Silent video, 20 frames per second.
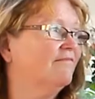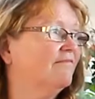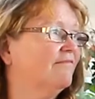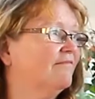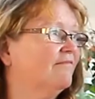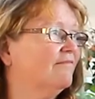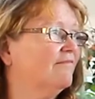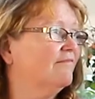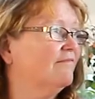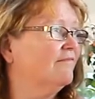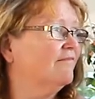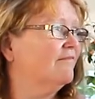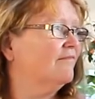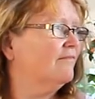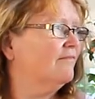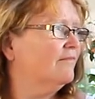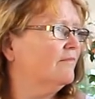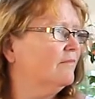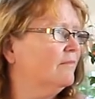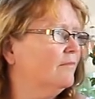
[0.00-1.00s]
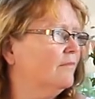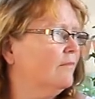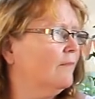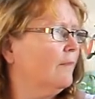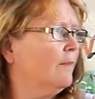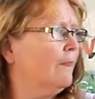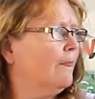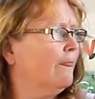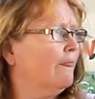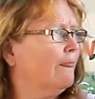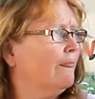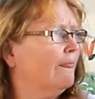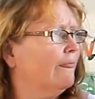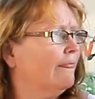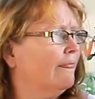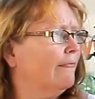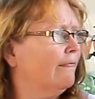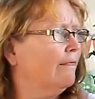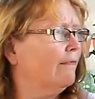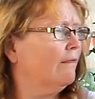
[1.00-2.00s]

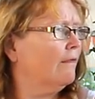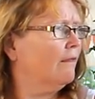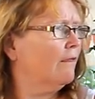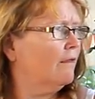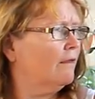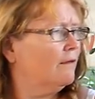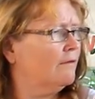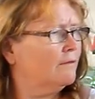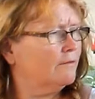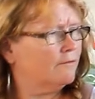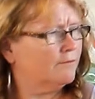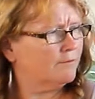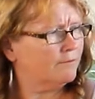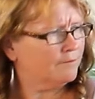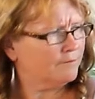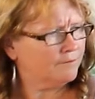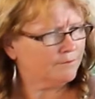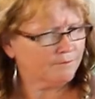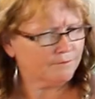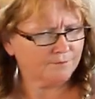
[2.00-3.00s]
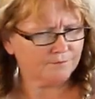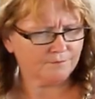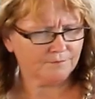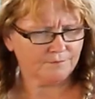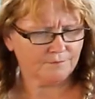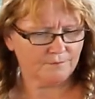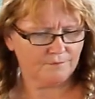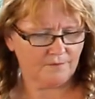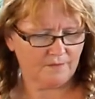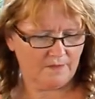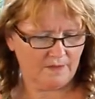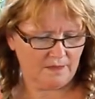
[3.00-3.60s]
(not speaking)